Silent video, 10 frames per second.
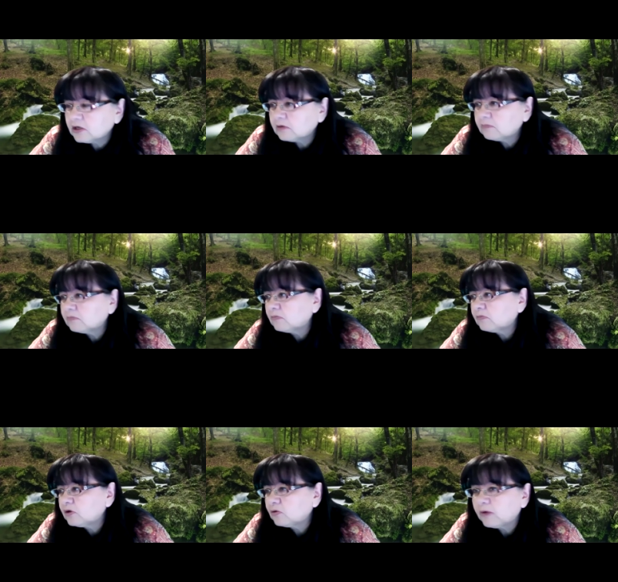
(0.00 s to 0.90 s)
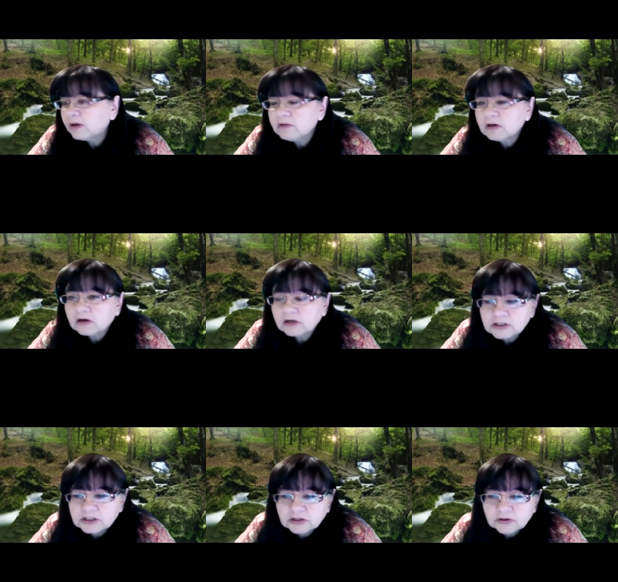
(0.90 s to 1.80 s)

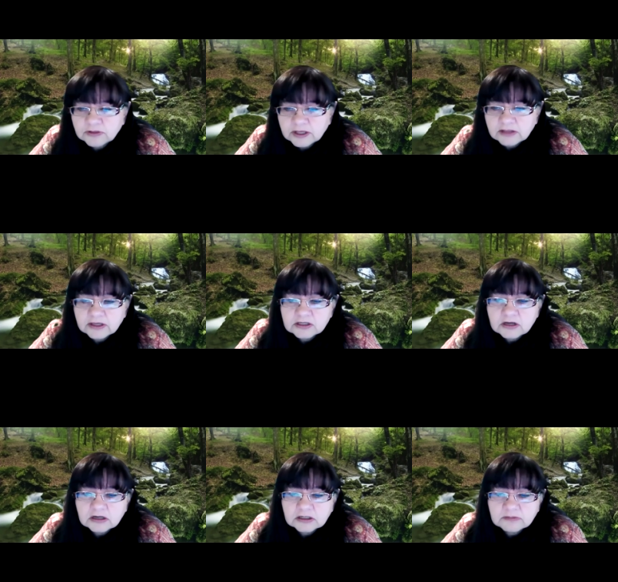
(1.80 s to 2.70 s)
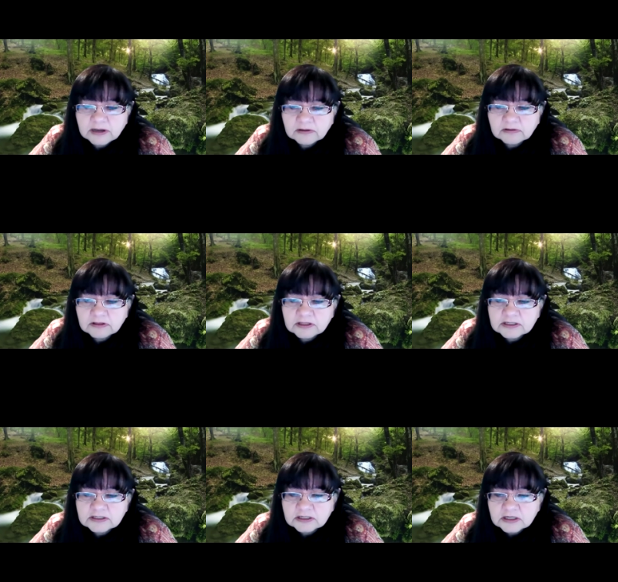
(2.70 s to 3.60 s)
webinars, they talked about
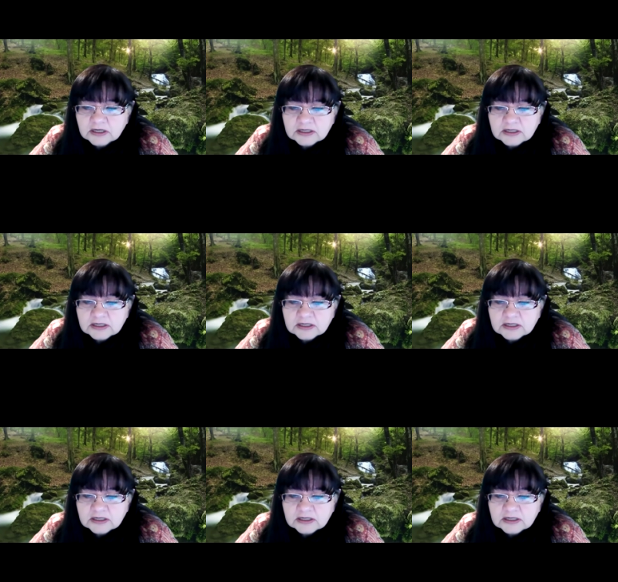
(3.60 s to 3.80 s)
this